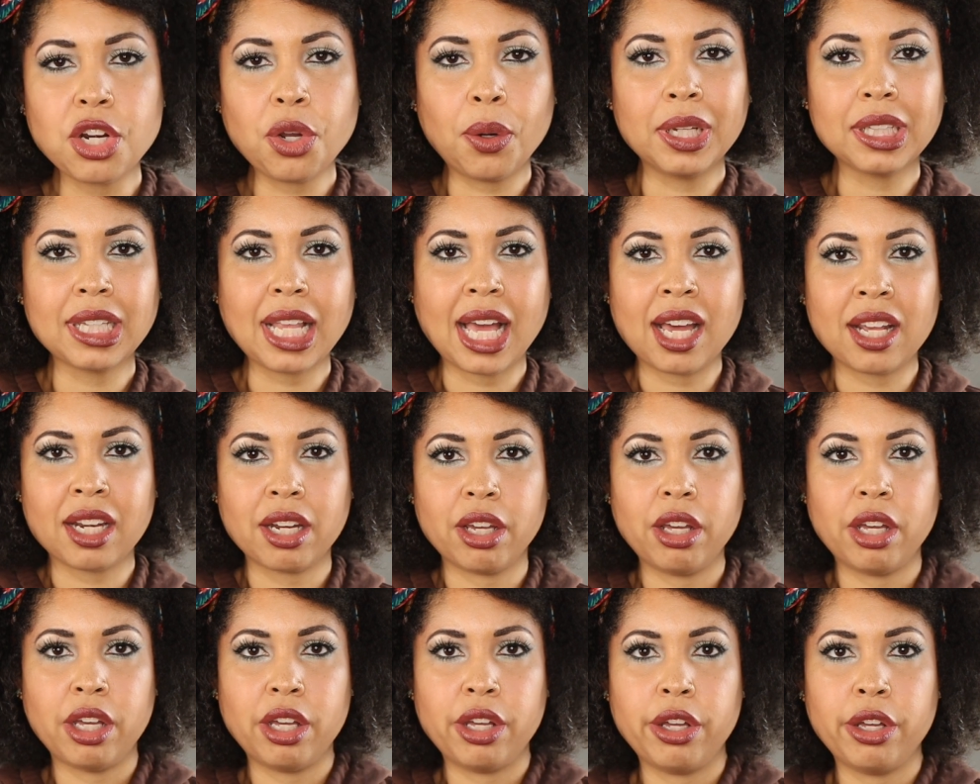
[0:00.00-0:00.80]
know a lot
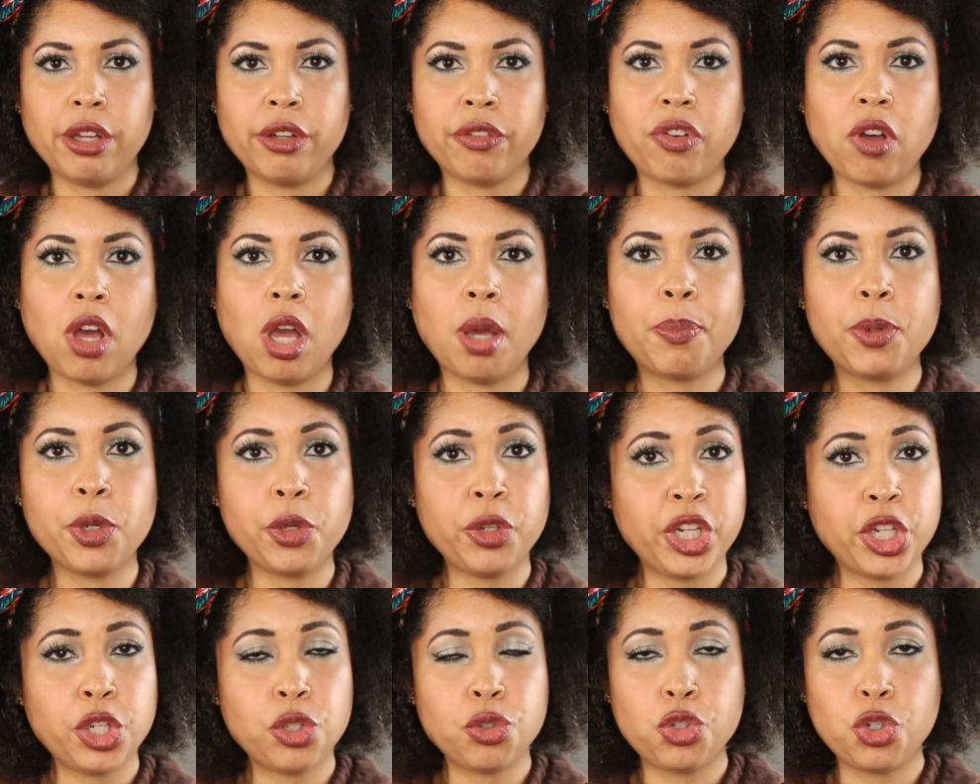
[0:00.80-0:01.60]
of
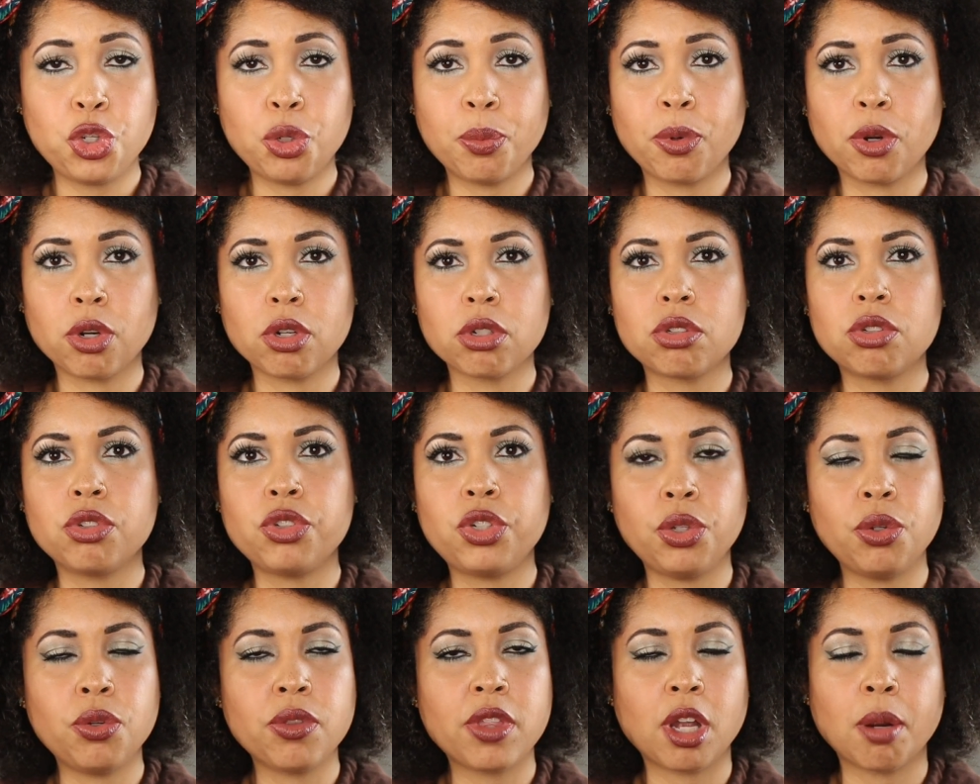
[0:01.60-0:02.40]
beauty YouTubers
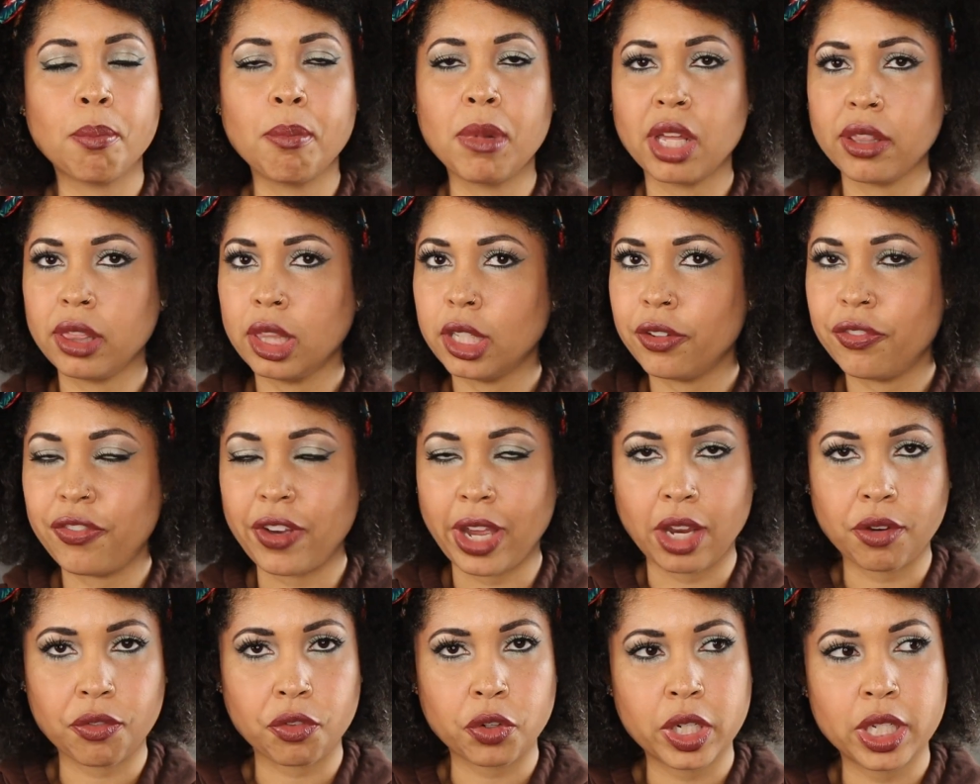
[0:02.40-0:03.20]
do their monthly
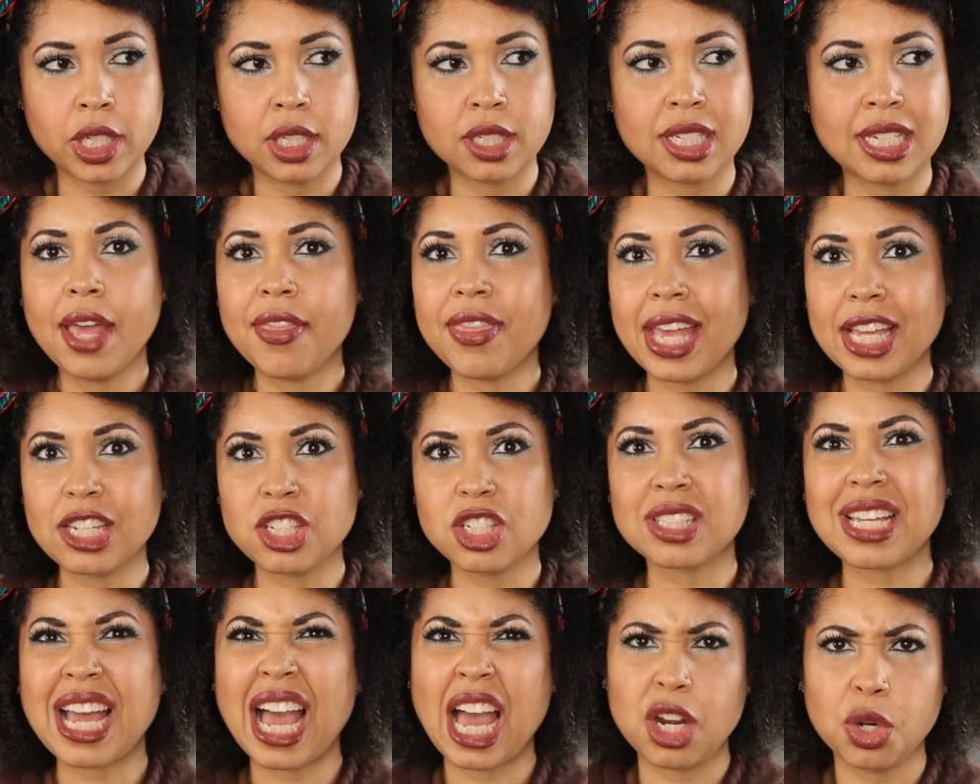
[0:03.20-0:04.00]
favorites, and
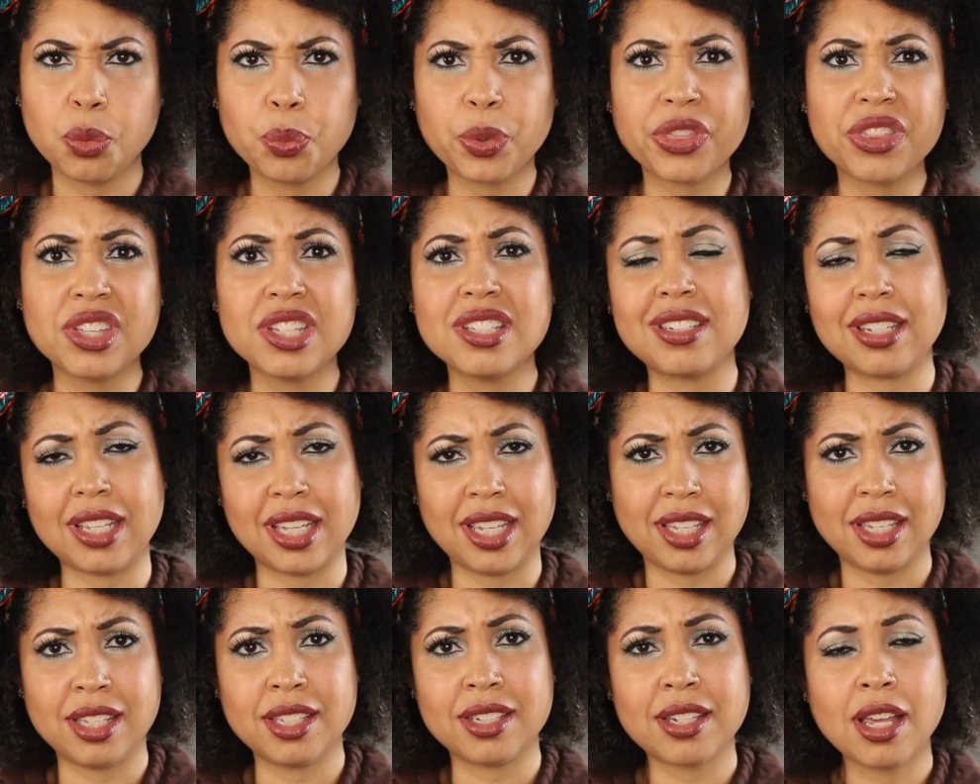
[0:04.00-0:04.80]
that's kind of what this
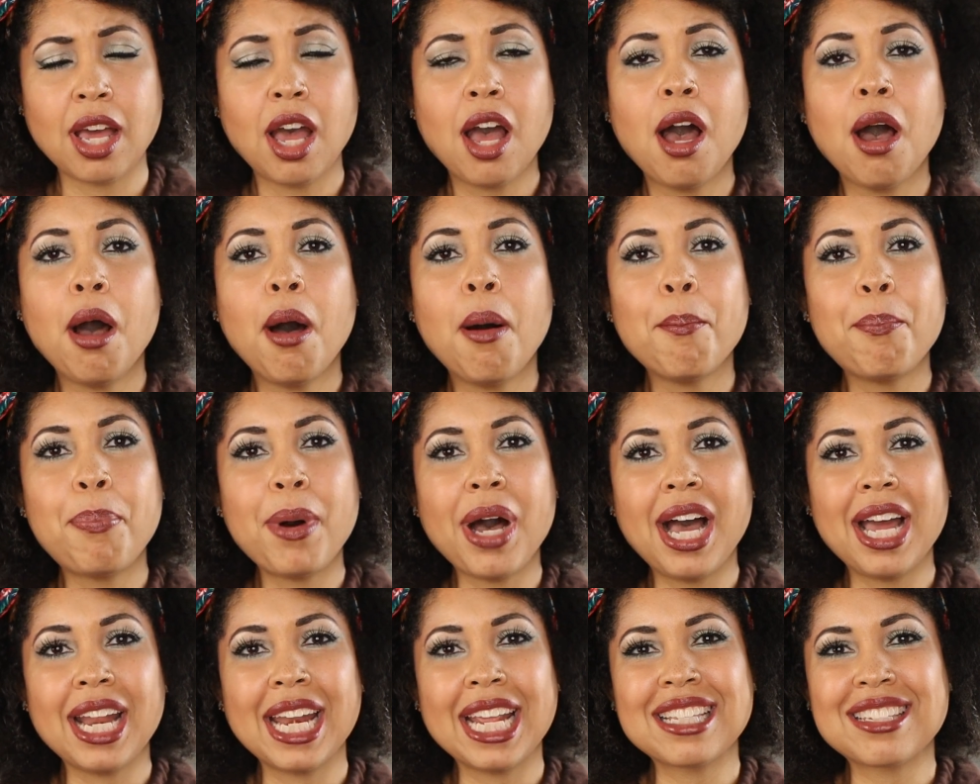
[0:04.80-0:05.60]
is,
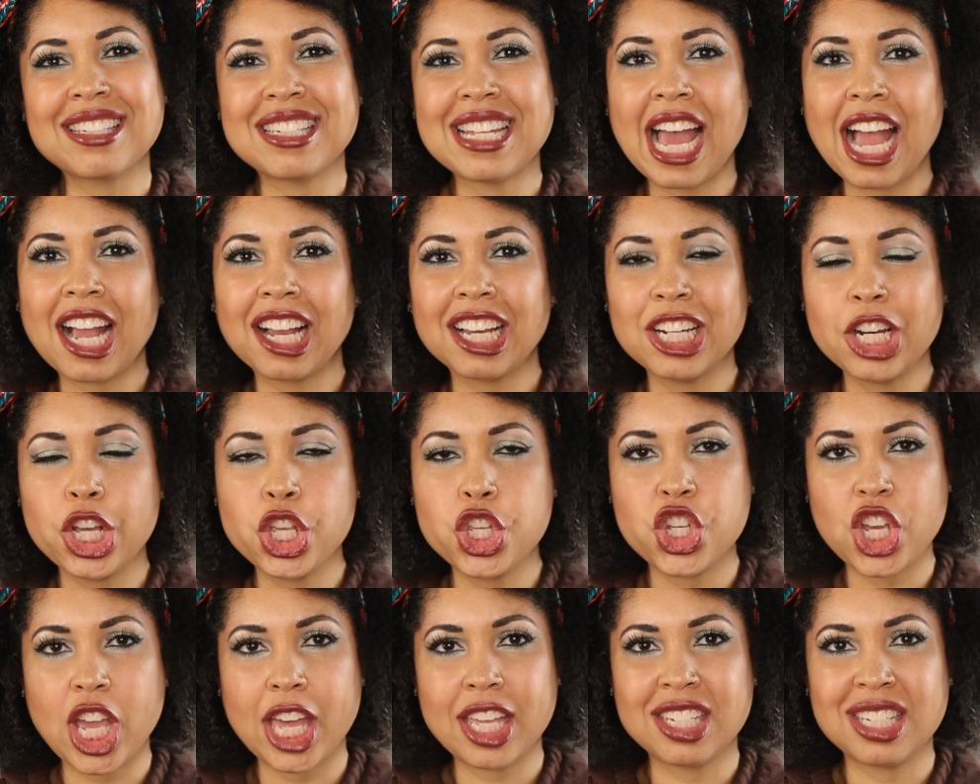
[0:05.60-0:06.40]
but it's not gonna
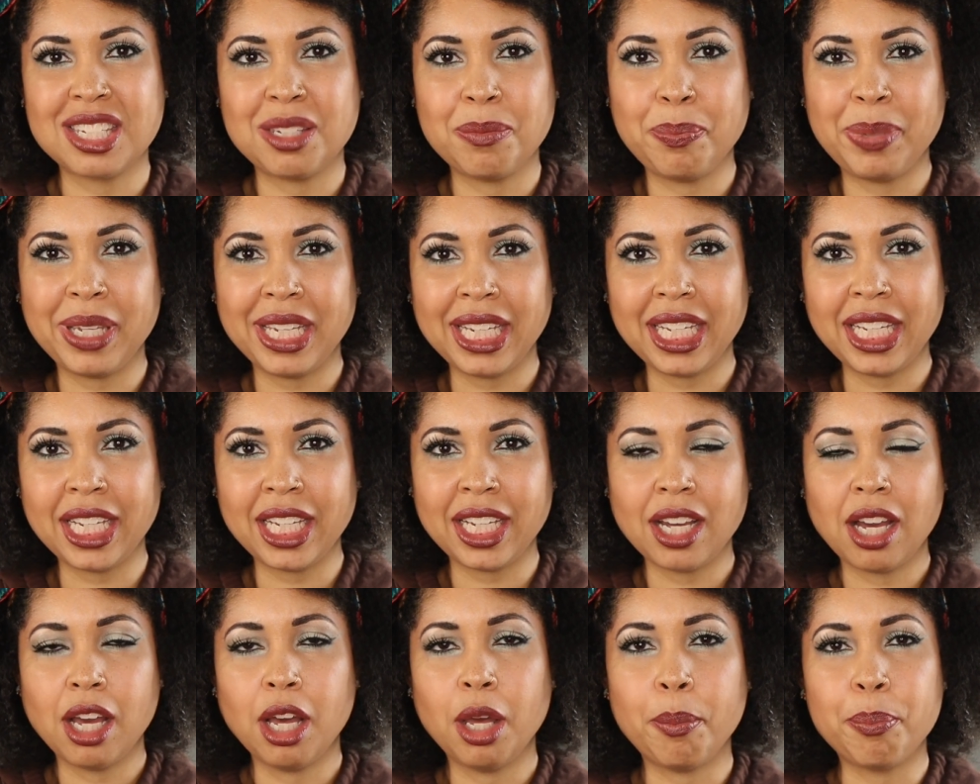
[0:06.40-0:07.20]
just
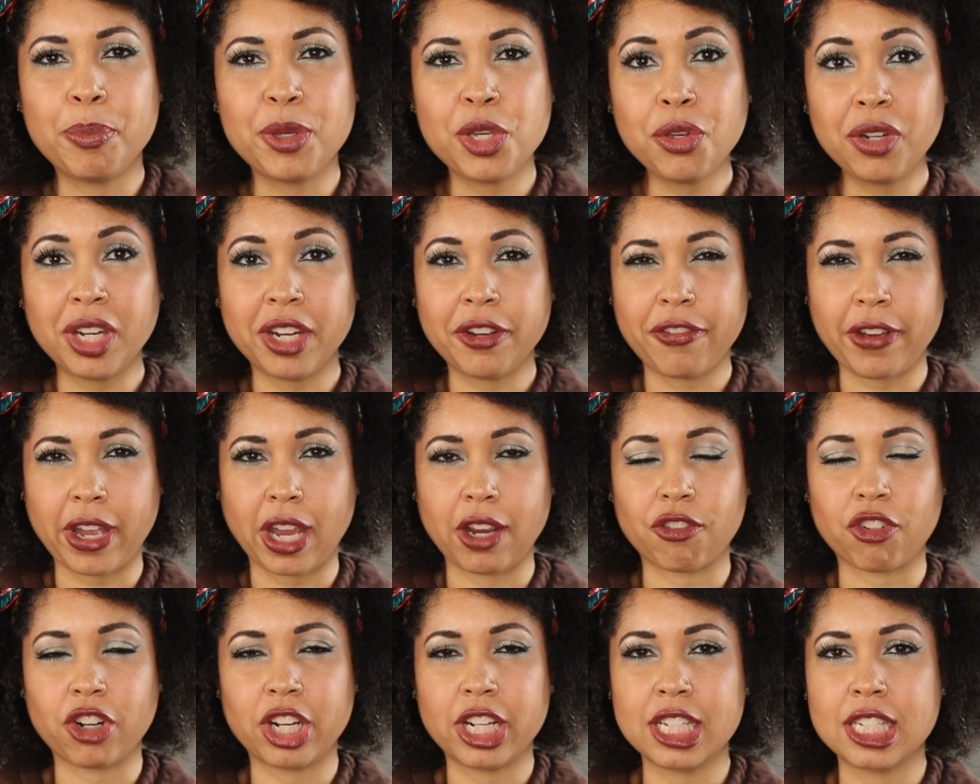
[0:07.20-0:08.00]
be beauty
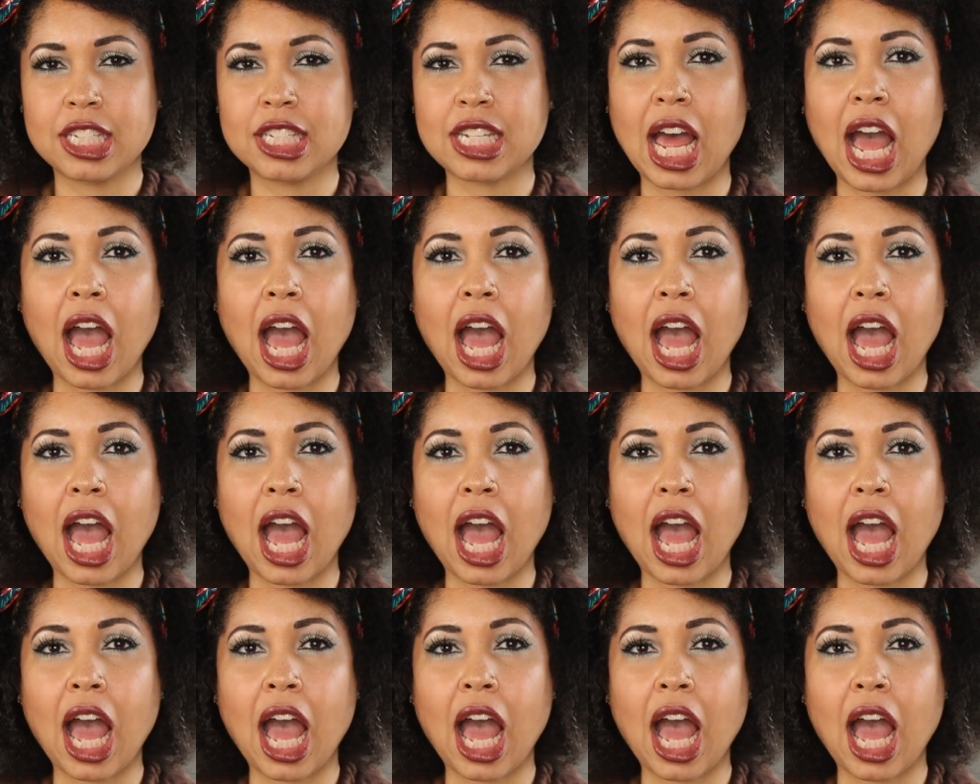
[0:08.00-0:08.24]
favorites.